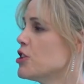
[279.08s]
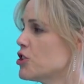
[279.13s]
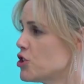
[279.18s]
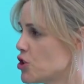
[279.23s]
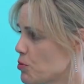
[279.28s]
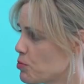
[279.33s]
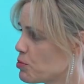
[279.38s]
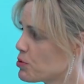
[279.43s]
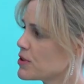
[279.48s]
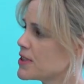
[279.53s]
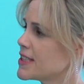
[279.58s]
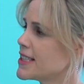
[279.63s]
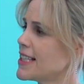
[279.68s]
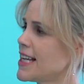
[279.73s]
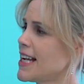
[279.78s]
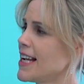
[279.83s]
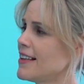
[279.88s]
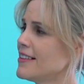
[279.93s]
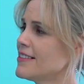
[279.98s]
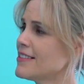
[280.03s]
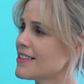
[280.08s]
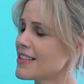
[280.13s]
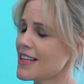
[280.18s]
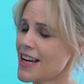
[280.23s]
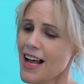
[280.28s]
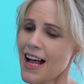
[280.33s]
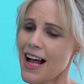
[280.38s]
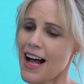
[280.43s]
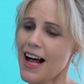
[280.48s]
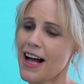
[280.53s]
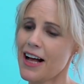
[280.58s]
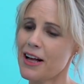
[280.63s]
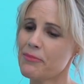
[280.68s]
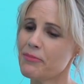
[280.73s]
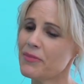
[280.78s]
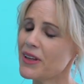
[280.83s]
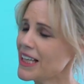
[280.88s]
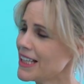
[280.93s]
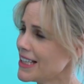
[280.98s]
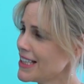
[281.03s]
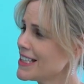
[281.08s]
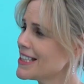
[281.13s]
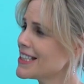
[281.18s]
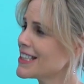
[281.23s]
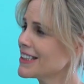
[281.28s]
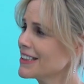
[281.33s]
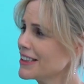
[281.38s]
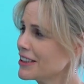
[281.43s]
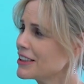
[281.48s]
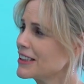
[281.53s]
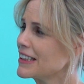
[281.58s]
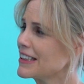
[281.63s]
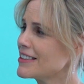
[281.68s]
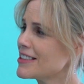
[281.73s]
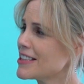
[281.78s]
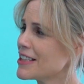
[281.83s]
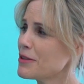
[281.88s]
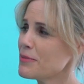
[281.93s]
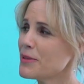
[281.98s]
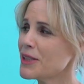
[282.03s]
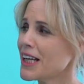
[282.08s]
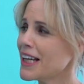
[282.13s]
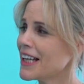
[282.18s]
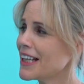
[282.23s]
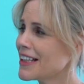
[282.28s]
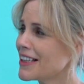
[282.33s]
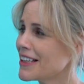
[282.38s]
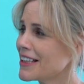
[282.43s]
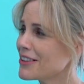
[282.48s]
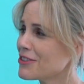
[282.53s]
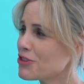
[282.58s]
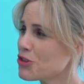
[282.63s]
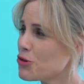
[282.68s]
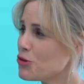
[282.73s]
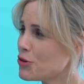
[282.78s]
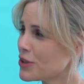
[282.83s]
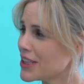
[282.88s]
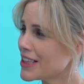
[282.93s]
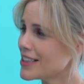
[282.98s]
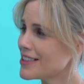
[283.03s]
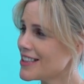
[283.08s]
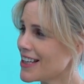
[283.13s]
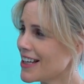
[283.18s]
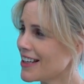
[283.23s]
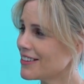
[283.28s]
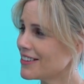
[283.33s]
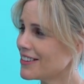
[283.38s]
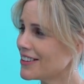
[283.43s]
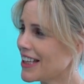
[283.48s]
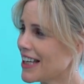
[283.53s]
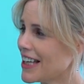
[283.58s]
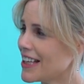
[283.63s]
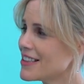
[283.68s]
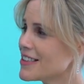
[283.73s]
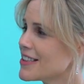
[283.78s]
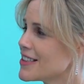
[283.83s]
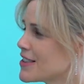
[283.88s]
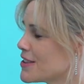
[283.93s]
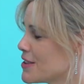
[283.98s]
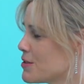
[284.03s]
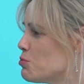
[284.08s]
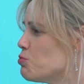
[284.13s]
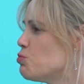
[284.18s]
to present. It is a little intimidating talking down a lens.